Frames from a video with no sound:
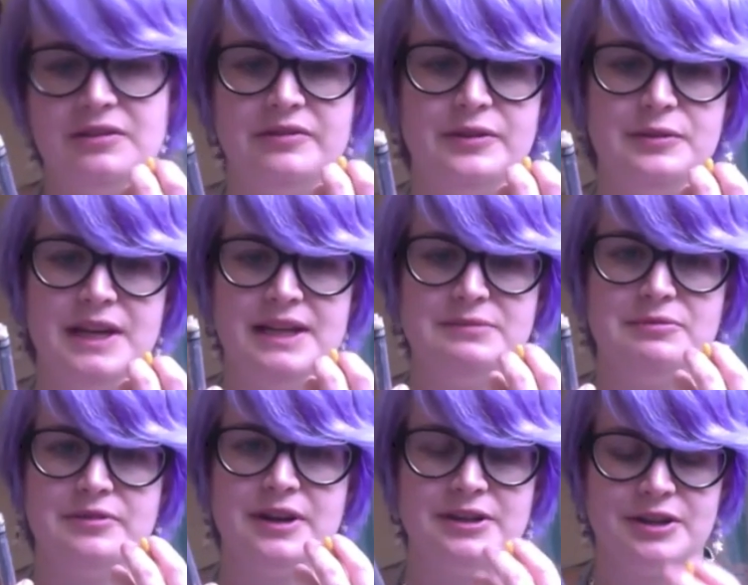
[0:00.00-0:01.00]
few days
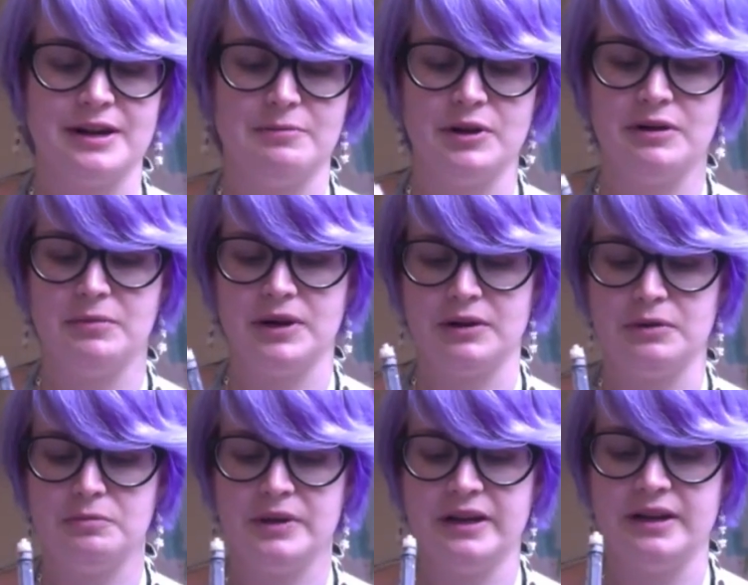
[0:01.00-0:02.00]
before I try them on a bottle,
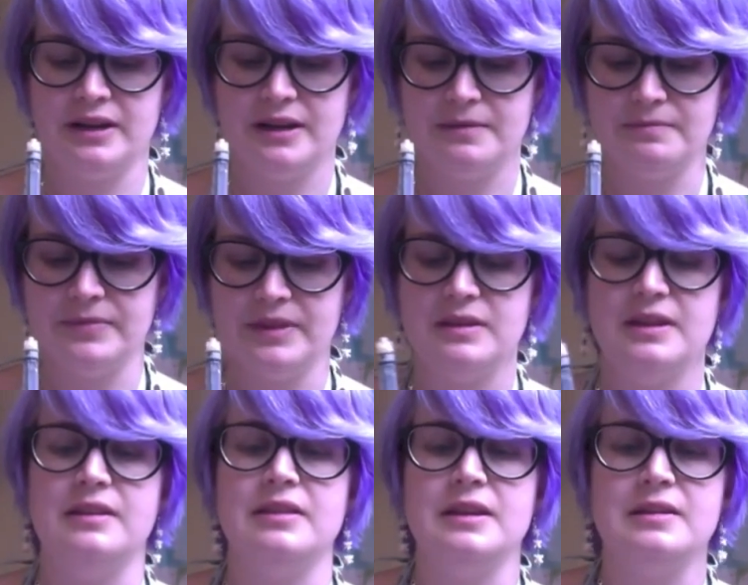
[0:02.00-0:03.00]
but
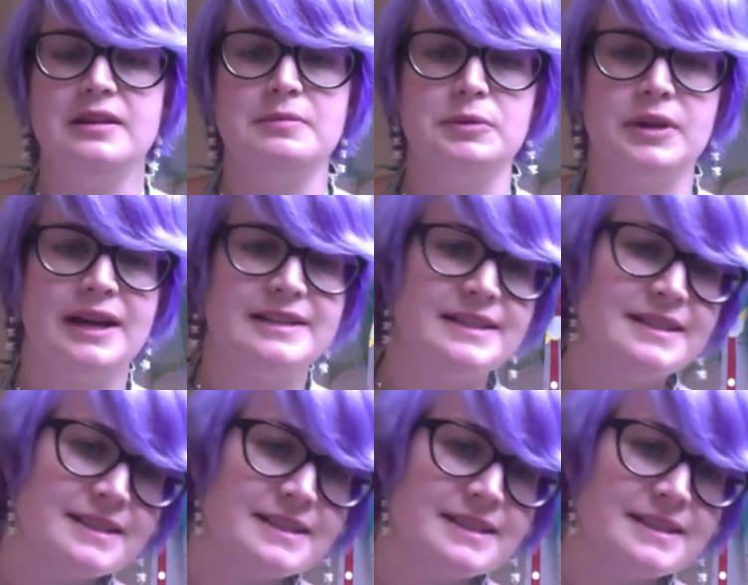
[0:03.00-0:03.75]
the nipple has a